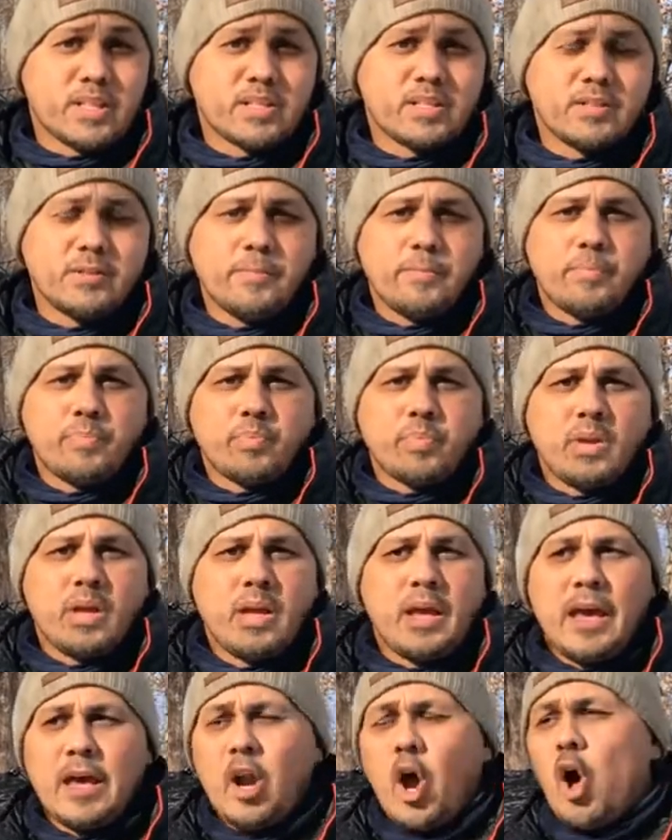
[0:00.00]
system
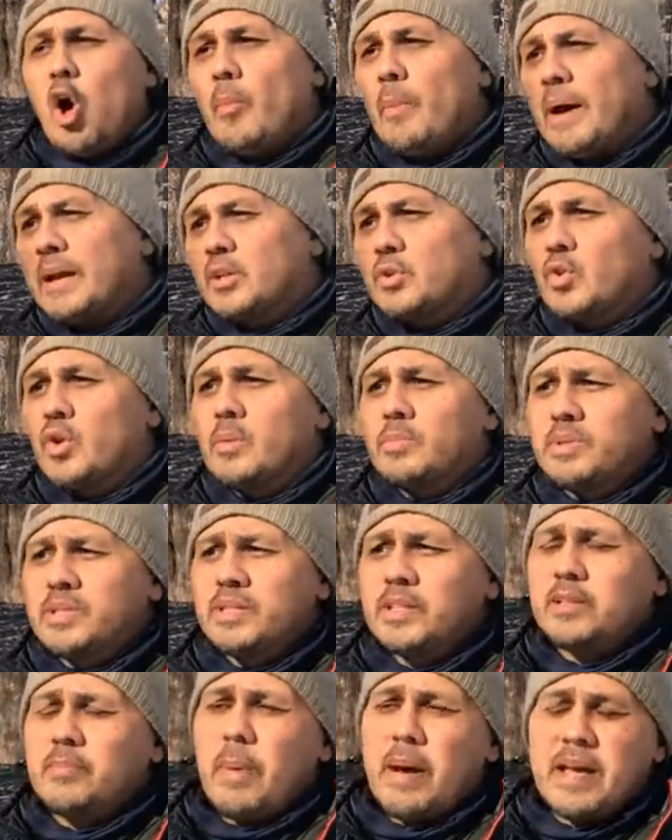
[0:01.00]
and all my
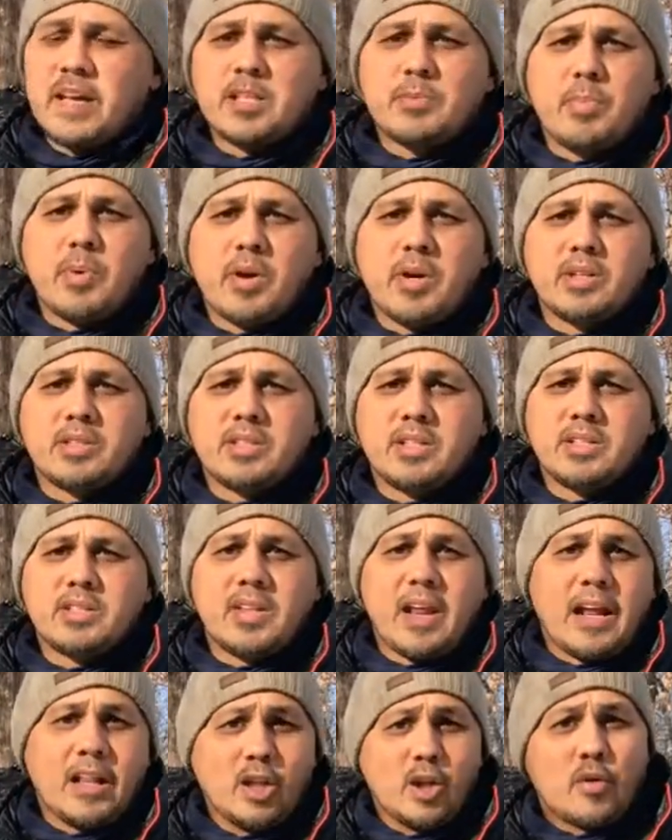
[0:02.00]
trips and in my experiences
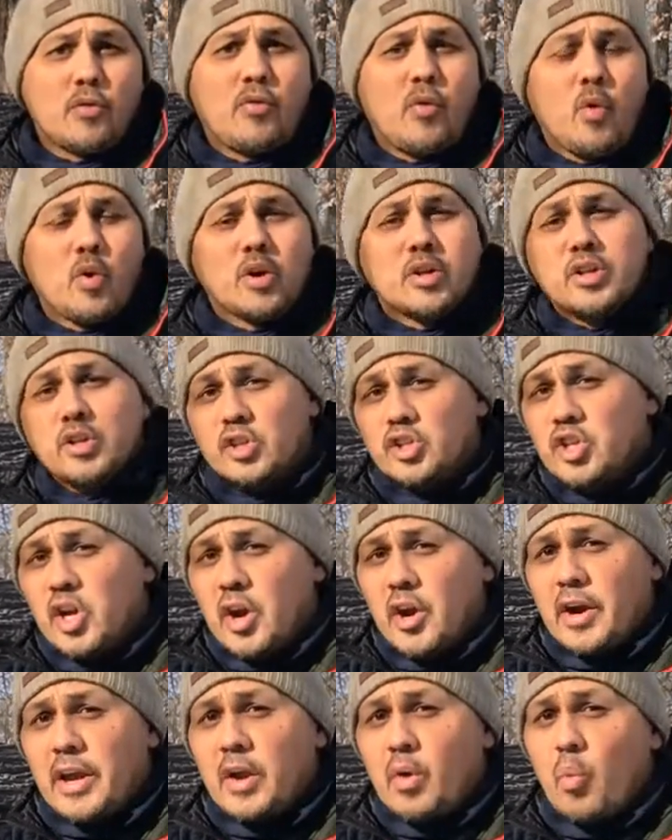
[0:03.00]
that I look forward to
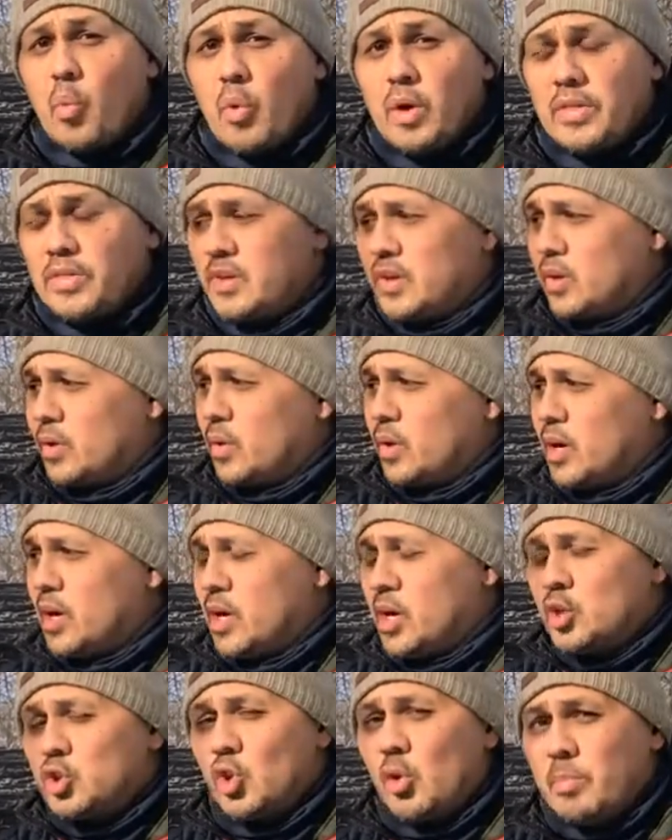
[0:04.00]
sharing with you.
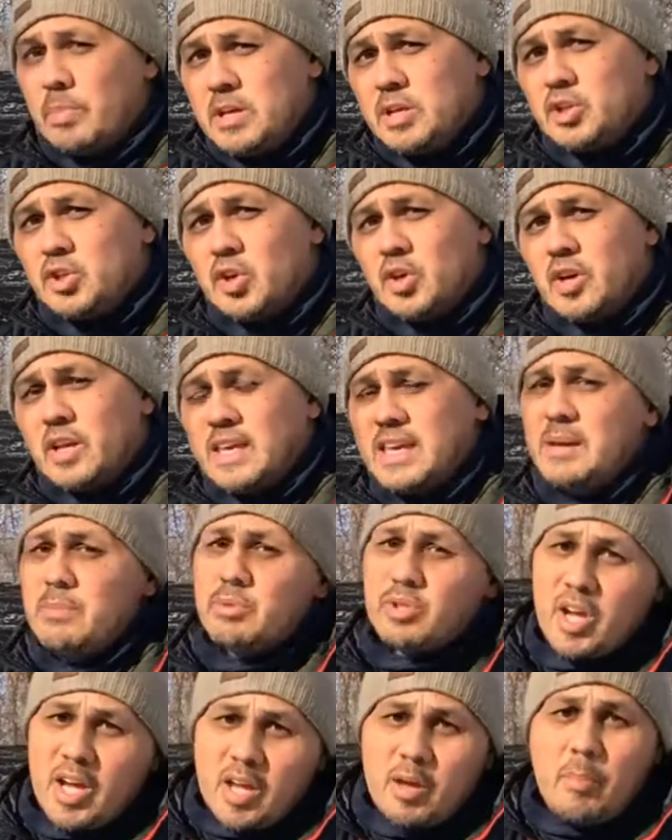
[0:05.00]
So be sure to
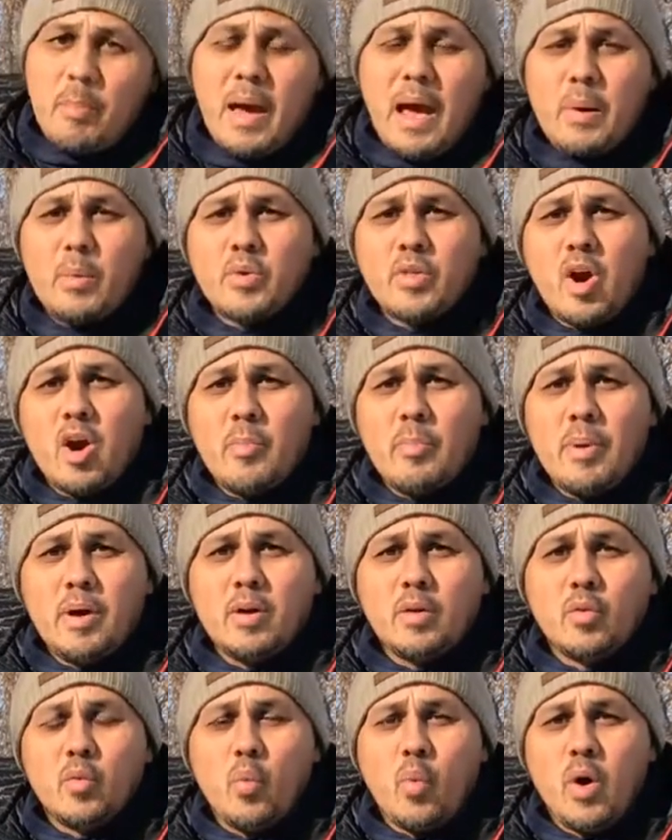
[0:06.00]
keep checking back with our
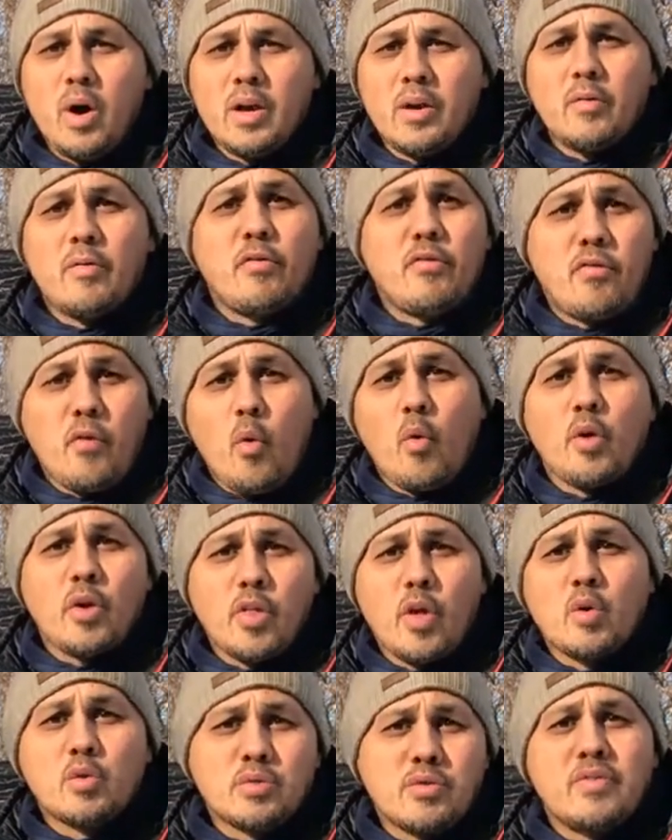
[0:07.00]
Pelton One
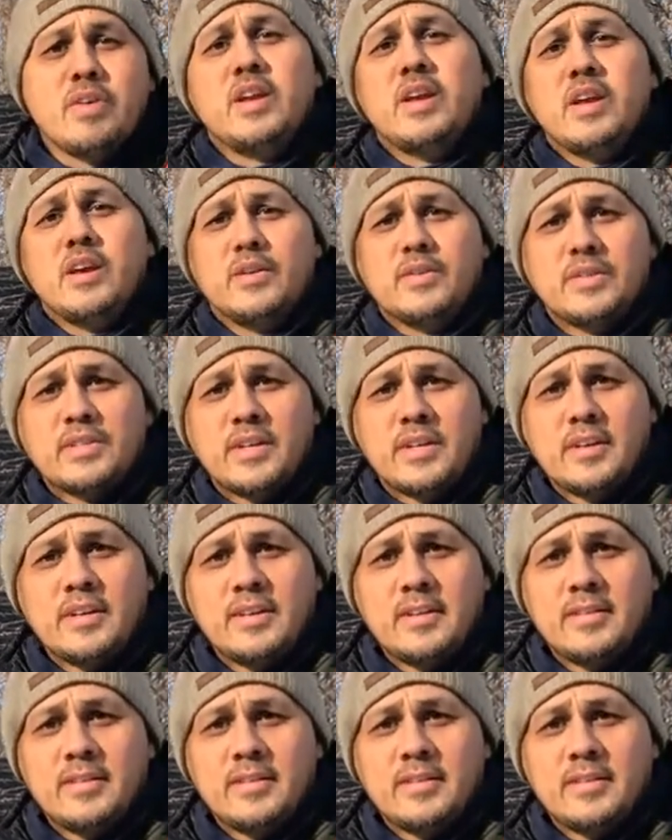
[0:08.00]
for those videos.